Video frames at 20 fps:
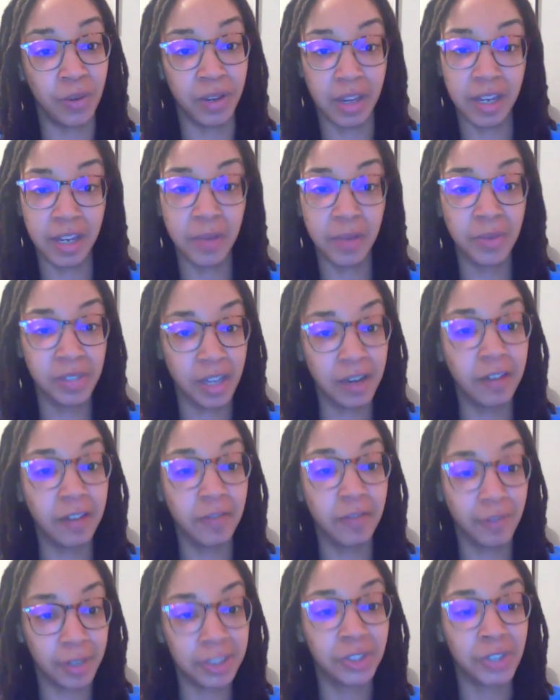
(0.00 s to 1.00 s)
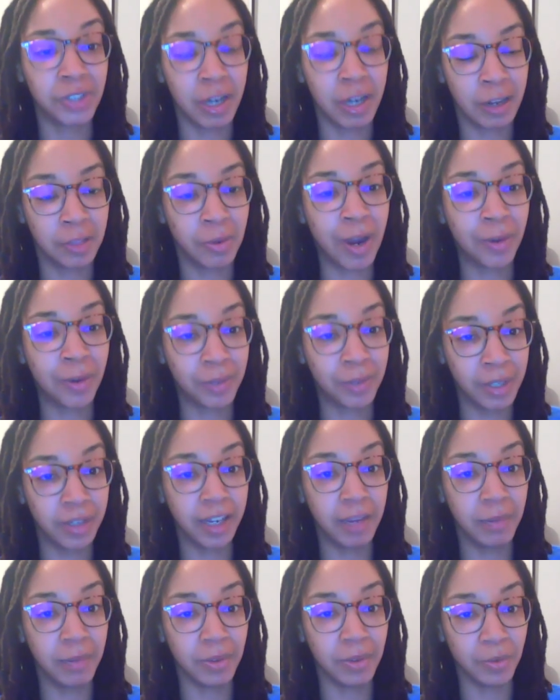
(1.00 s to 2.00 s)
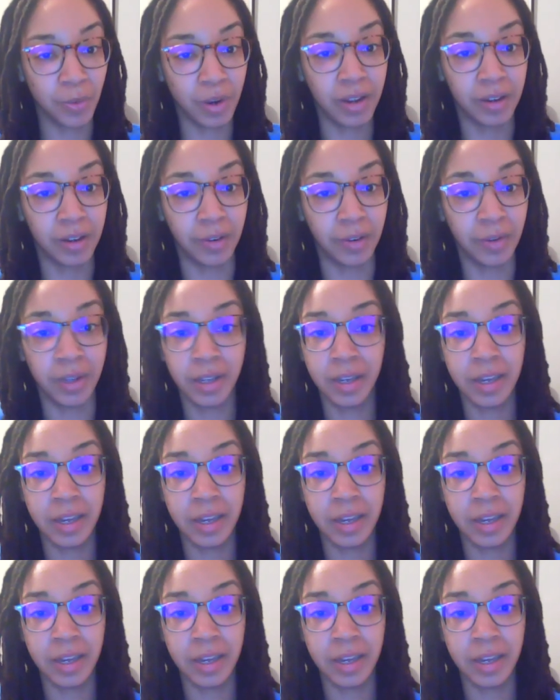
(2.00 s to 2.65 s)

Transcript: And he was getting frustrated throughout the game as well.